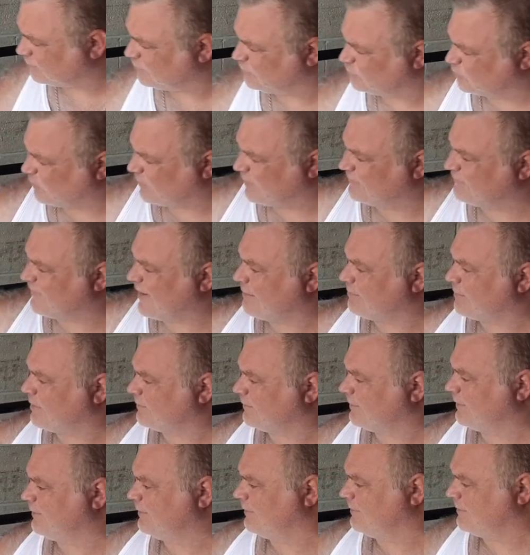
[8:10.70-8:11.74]
225
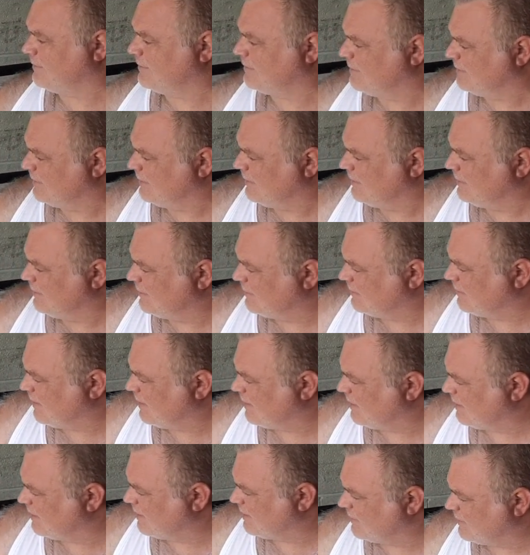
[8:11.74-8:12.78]
on here.
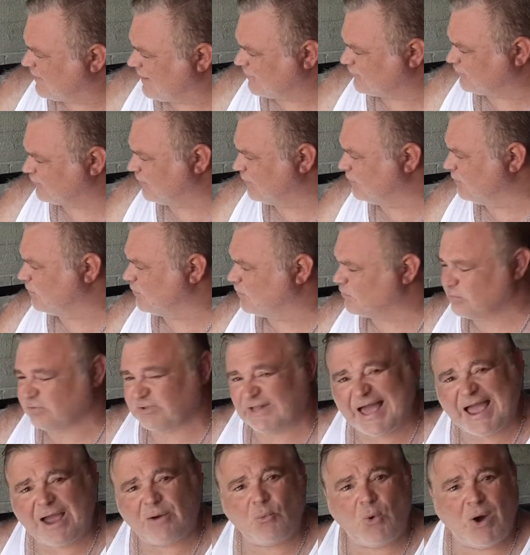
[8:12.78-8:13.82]
That's still
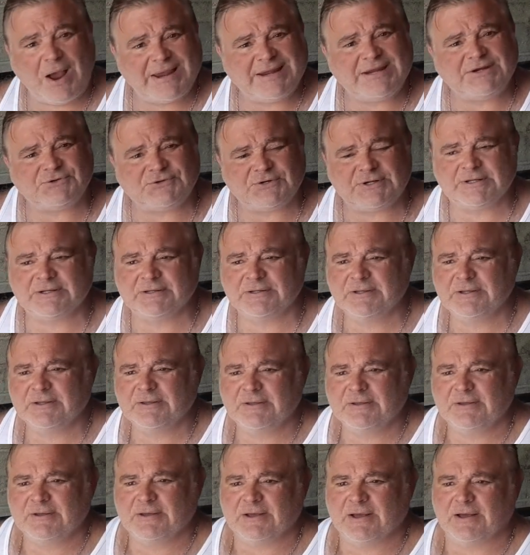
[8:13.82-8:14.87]
lightweight.
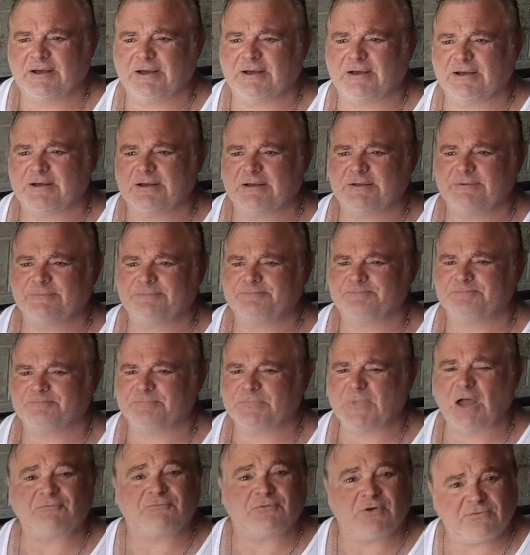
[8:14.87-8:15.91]

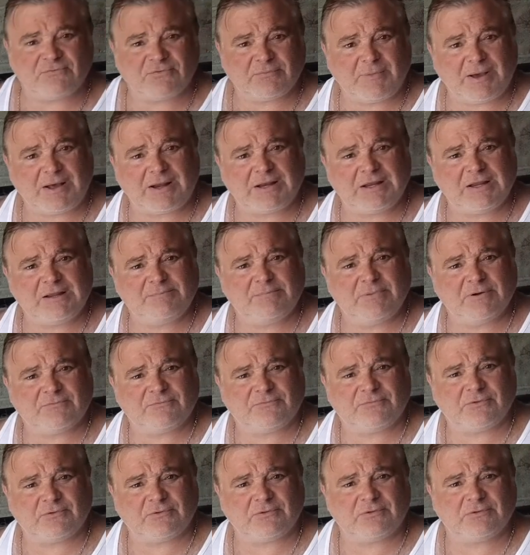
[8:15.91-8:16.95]
Not for everybody, but
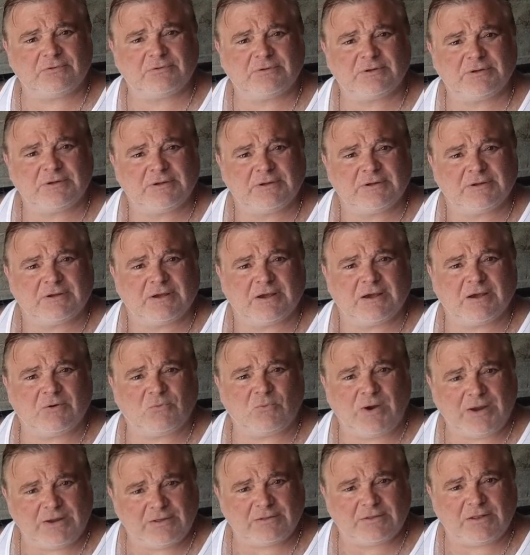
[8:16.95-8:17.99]
for a
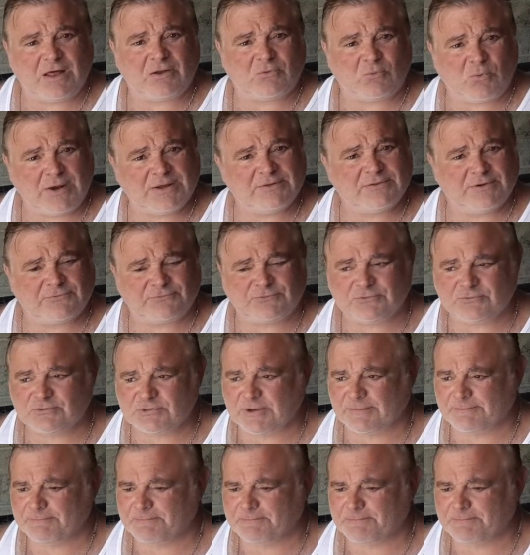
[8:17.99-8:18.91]
lot of weightlifters.